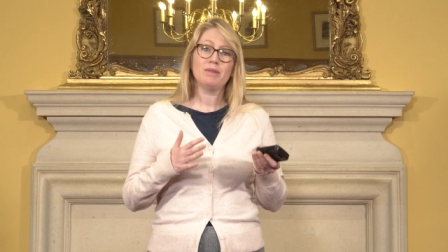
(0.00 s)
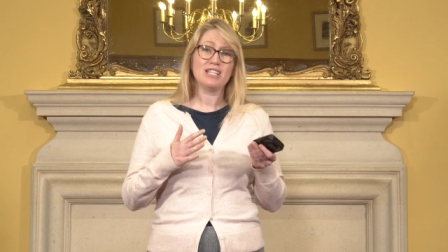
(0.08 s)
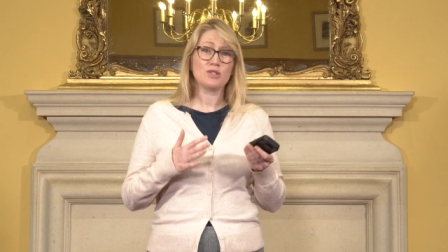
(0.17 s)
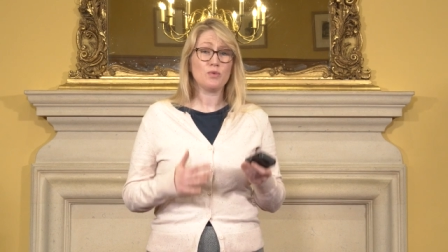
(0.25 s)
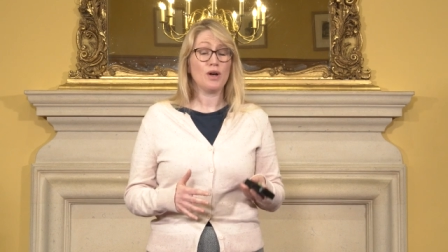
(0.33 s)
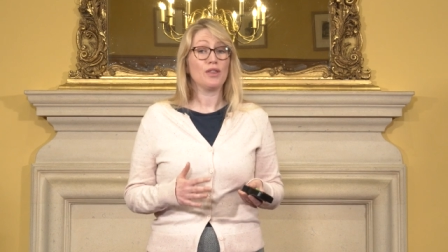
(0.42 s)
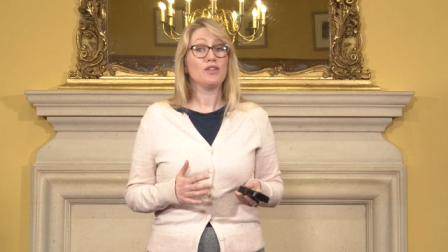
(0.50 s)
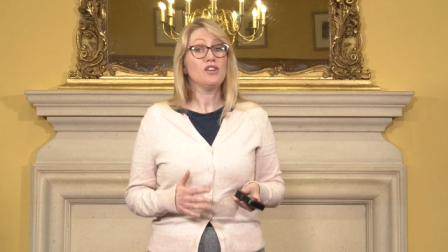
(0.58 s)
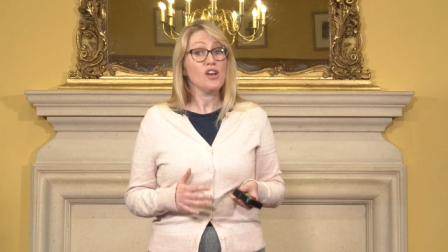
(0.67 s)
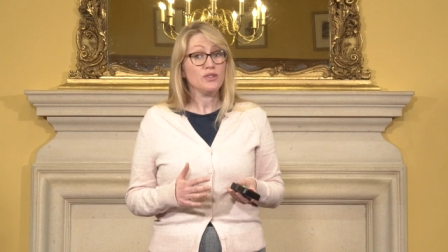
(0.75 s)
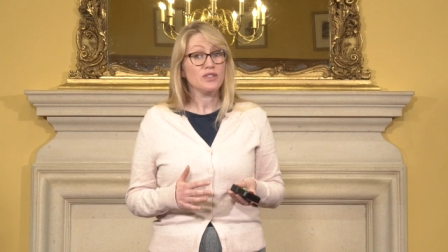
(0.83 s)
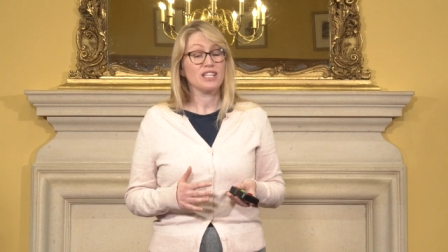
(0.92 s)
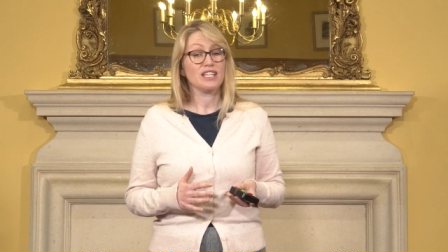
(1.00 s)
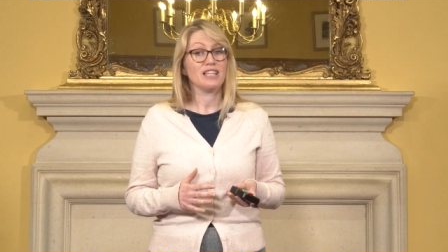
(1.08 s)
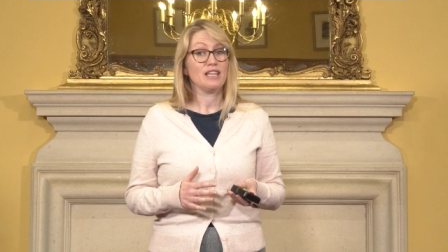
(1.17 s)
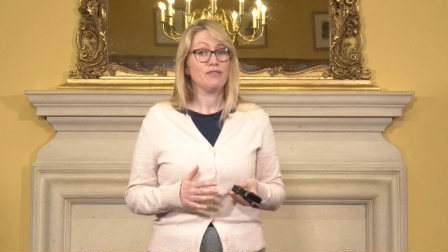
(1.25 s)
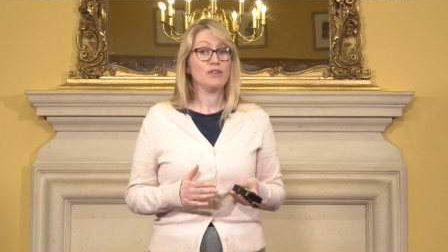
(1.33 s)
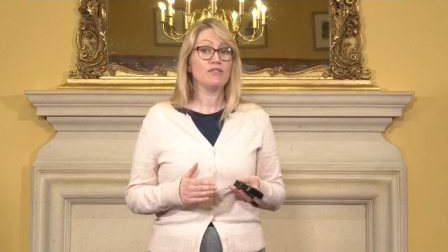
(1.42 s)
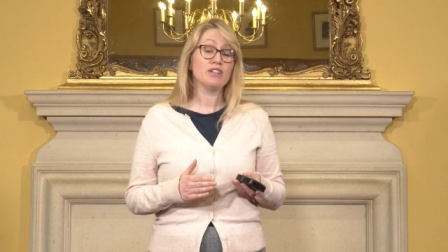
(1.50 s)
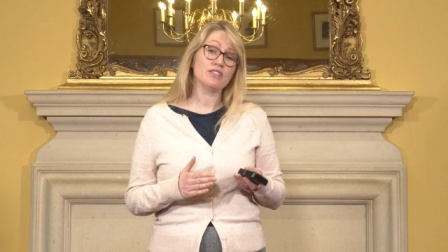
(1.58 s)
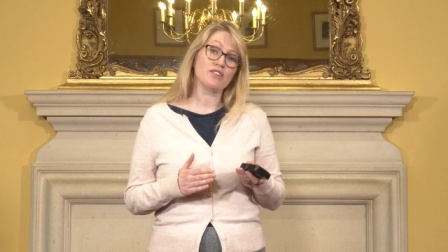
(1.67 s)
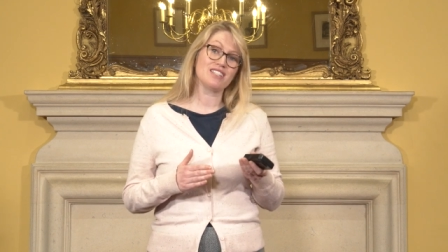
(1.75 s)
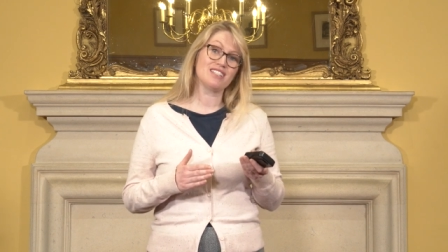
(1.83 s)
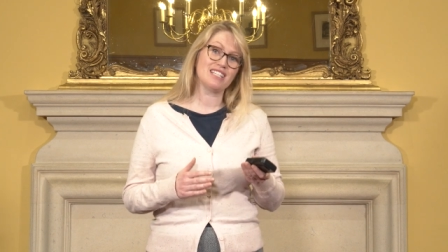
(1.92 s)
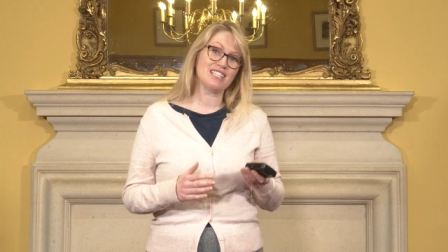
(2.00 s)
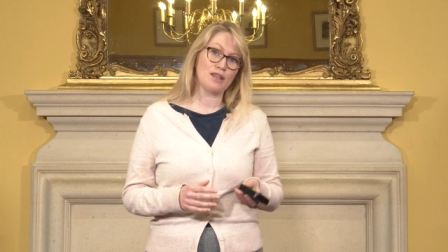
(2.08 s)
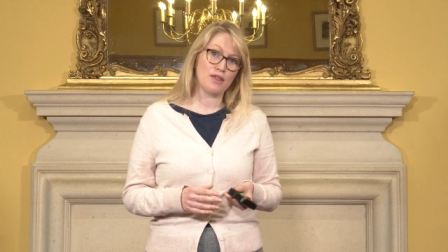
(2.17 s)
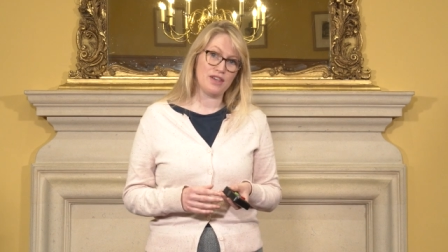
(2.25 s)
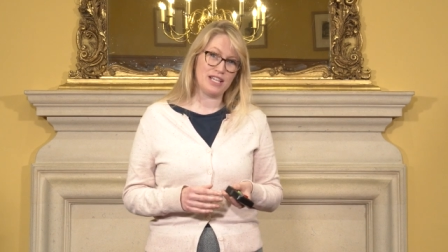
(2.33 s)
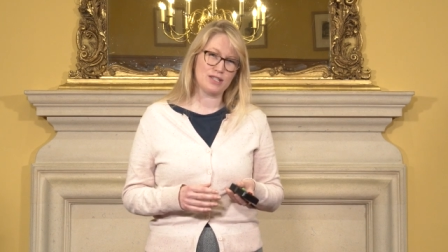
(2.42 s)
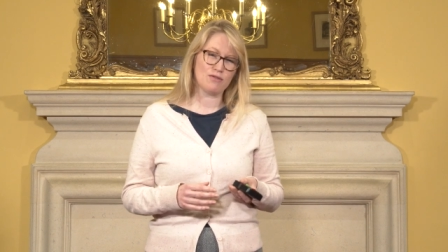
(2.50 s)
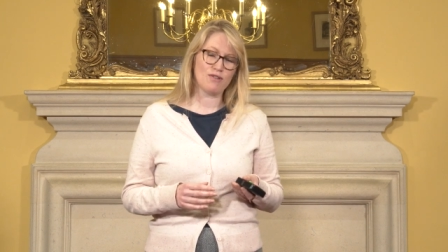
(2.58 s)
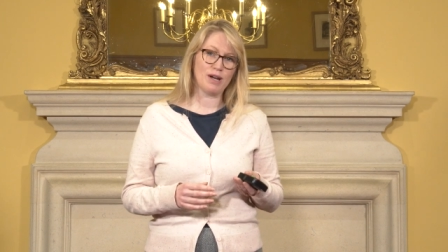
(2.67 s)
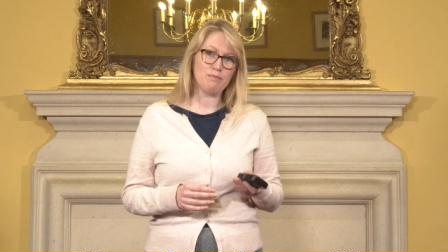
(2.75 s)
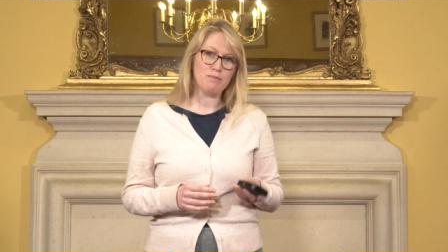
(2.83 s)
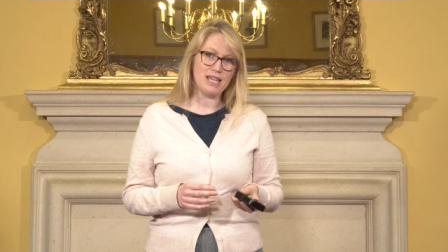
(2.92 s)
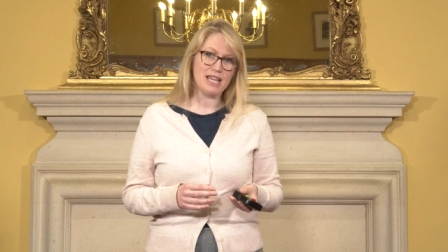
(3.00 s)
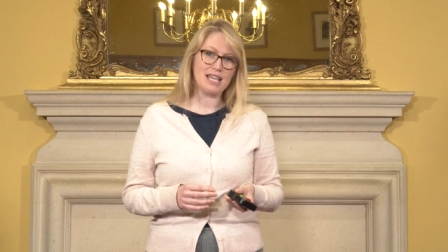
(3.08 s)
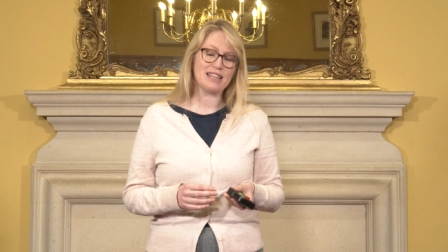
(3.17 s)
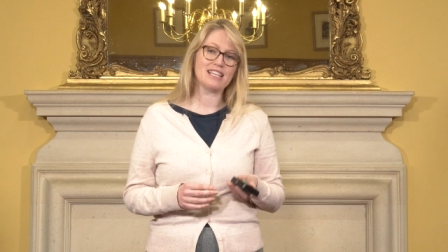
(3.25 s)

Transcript: It's worth noting that if you're interested in Theatre IB,